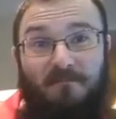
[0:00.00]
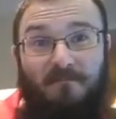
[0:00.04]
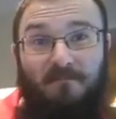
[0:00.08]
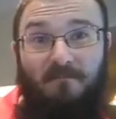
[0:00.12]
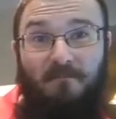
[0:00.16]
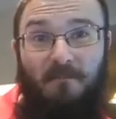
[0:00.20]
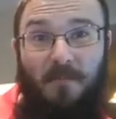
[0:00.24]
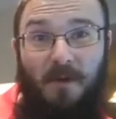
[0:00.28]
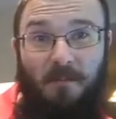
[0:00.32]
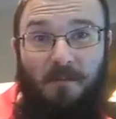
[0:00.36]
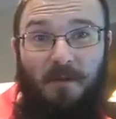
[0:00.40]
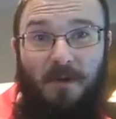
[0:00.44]

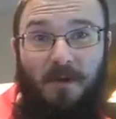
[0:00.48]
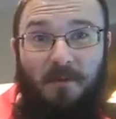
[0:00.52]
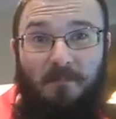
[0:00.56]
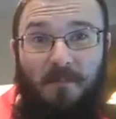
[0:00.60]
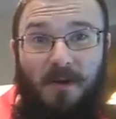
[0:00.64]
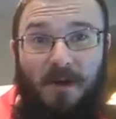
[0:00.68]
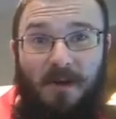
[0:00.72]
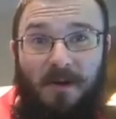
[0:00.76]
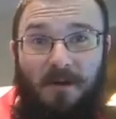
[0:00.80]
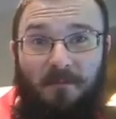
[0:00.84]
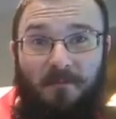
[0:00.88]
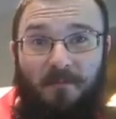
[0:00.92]
Maybe I'll
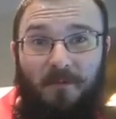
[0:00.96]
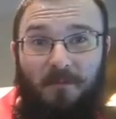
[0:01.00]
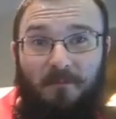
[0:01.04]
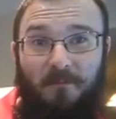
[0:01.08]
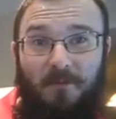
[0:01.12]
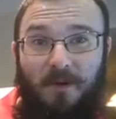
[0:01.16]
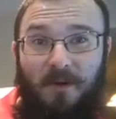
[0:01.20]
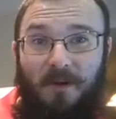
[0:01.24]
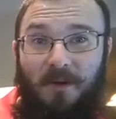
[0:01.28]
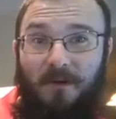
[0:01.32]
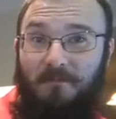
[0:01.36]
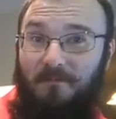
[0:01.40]
meet him
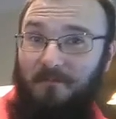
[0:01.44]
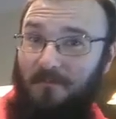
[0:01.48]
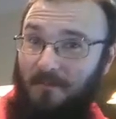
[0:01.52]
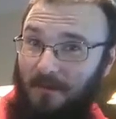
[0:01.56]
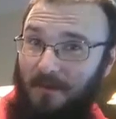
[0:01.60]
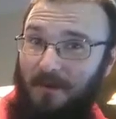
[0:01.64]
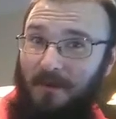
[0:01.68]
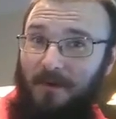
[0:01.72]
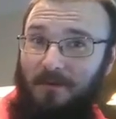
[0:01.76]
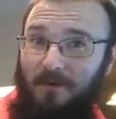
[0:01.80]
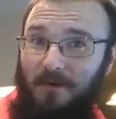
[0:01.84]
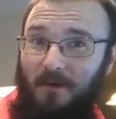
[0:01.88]
someday.
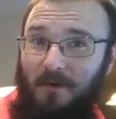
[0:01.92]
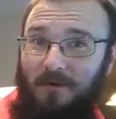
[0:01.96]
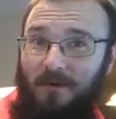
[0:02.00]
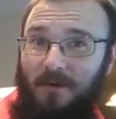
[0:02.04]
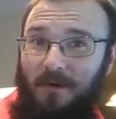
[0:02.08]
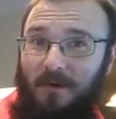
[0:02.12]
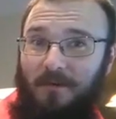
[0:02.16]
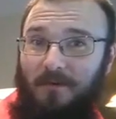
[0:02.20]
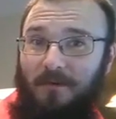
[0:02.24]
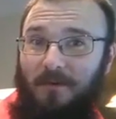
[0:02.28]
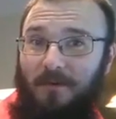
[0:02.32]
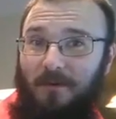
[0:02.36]
I'll talk to
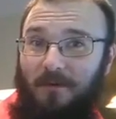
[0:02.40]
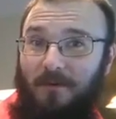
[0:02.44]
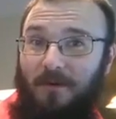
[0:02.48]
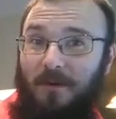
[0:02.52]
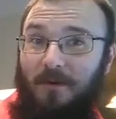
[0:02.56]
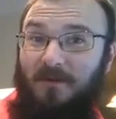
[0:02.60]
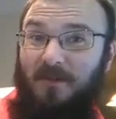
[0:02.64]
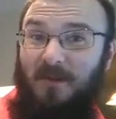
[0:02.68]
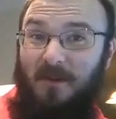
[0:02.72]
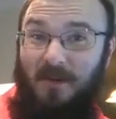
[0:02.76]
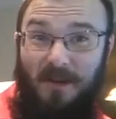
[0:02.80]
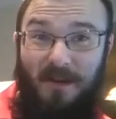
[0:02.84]
Oscar the
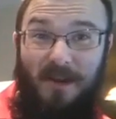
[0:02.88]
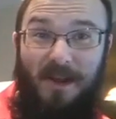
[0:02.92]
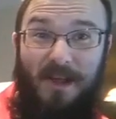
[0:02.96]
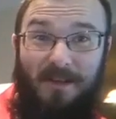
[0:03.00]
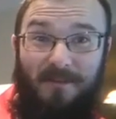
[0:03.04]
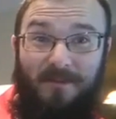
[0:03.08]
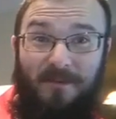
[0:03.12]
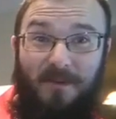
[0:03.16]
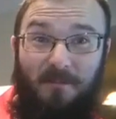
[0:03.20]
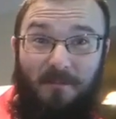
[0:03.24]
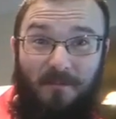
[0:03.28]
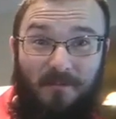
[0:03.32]
Grouch and I'll
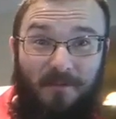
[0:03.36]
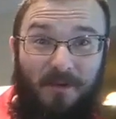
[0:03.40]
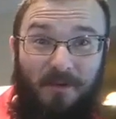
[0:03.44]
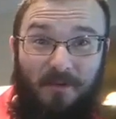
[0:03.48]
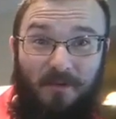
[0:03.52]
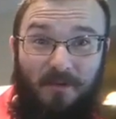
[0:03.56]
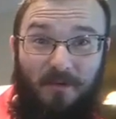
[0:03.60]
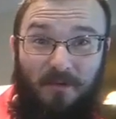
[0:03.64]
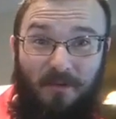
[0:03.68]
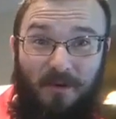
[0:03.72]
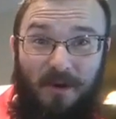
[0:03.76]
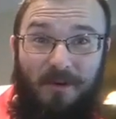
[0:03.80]
ask him if he's
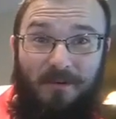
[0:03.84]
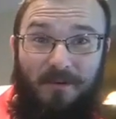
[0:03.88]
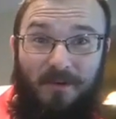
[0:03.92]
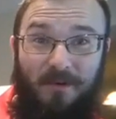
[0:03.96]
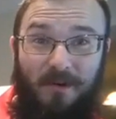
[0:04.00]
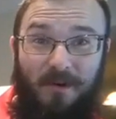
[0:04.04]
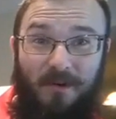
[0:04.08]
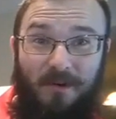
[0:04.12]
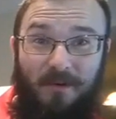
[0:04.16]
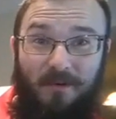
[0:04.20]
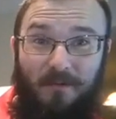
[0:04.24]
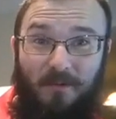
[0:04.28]
a good
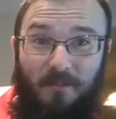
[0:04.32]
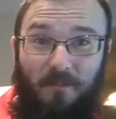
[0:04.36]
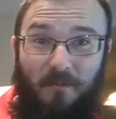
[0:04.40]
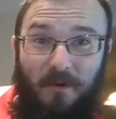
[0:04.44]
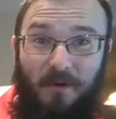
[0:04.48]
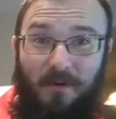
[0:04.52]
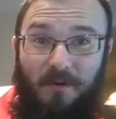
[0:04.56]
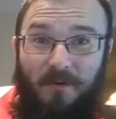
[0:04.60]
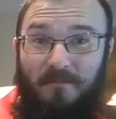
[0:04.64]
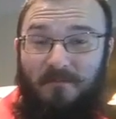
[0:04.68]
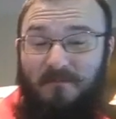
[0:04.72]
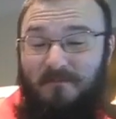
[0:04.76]
avatar at some
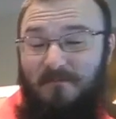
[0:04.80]
point.